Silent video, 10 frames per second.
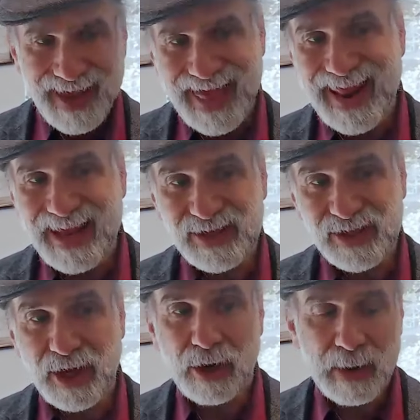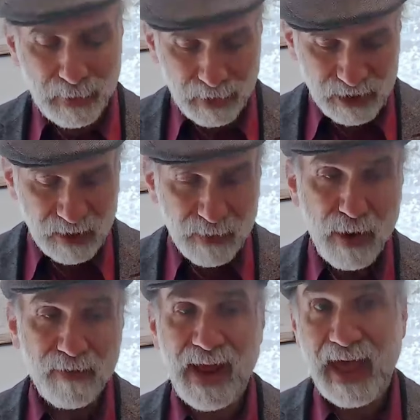And as a security person, we
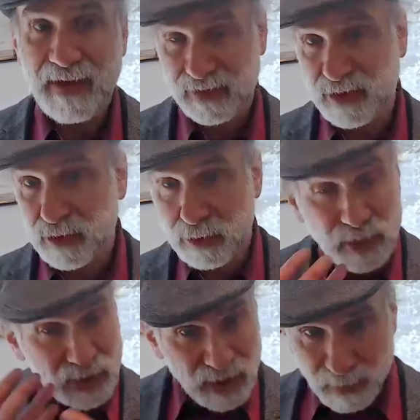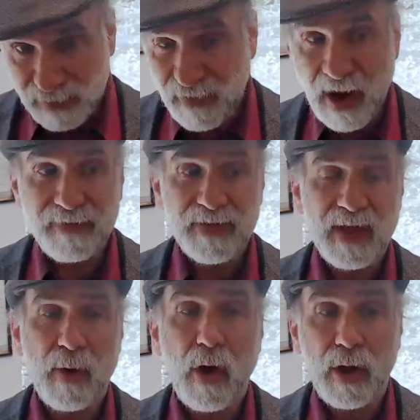often have to provide for
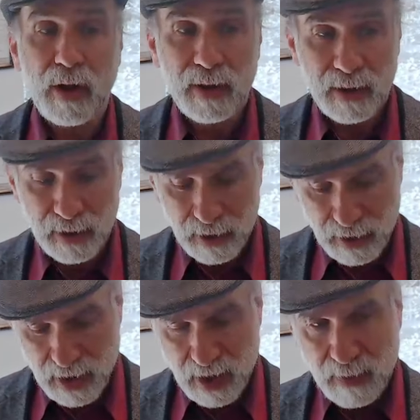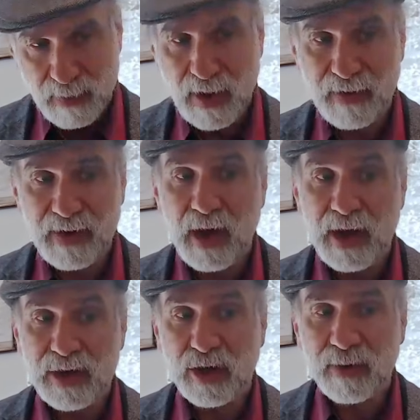them all. But you
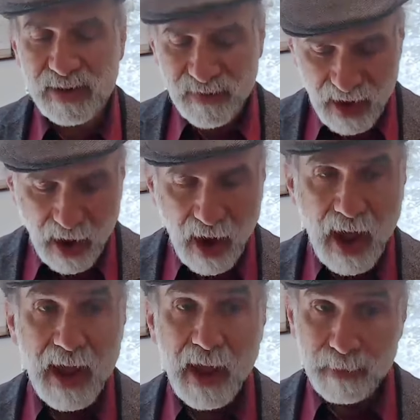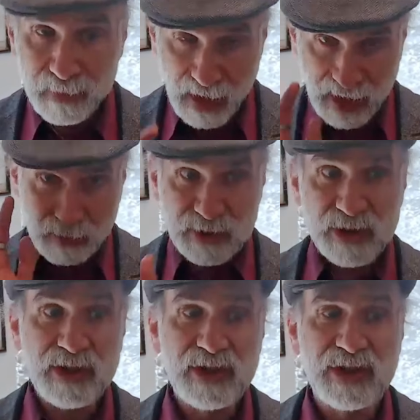know, in terms of AI, I think we
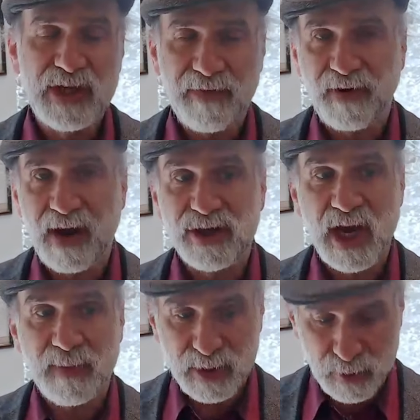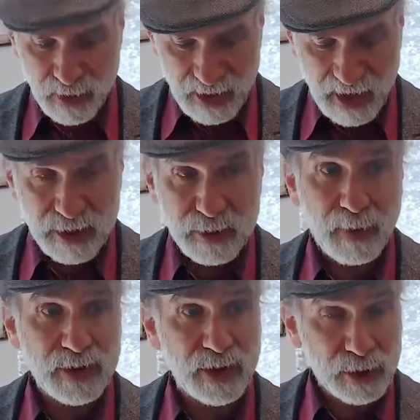should differentiate between
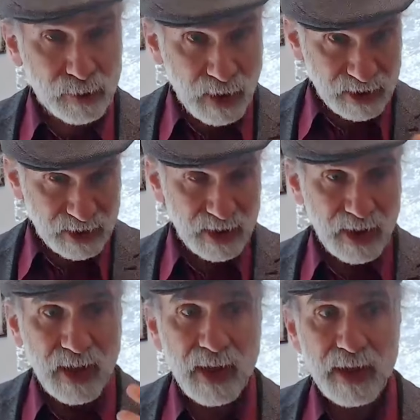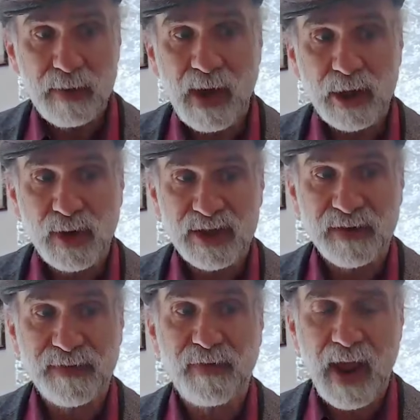interpersonal trust, you might trust
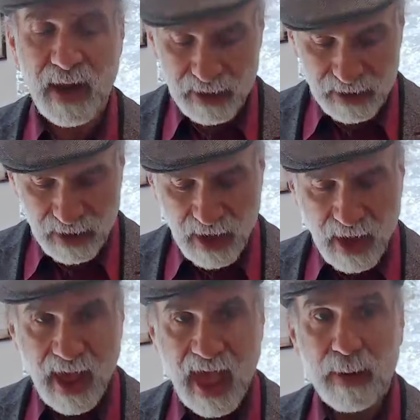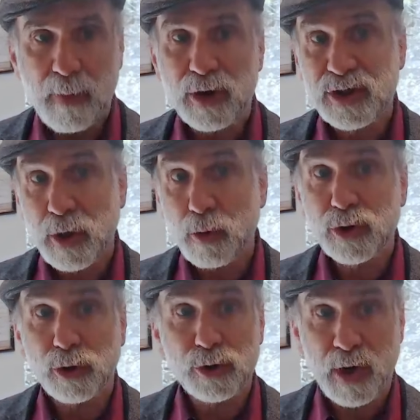a friend, and a more
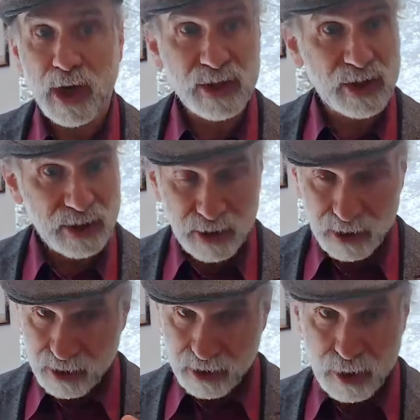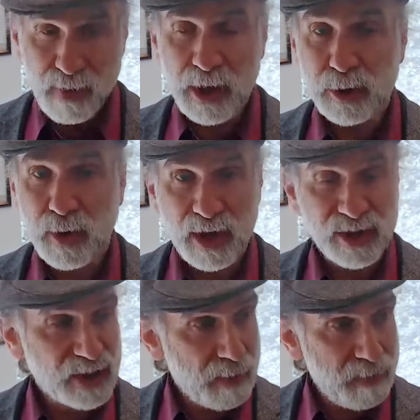social trust, you might
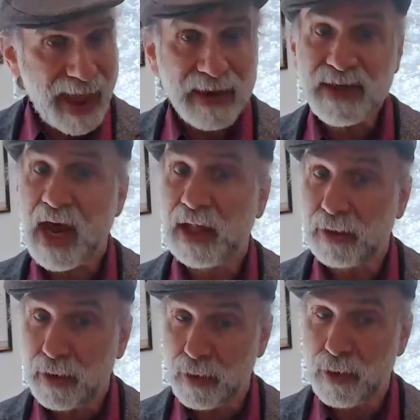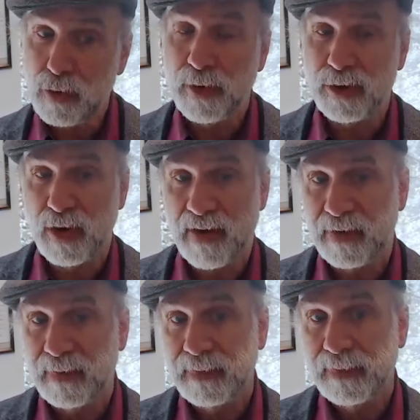trust a bank teller or an Uber
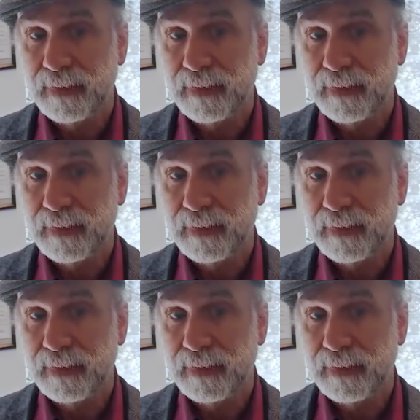driver.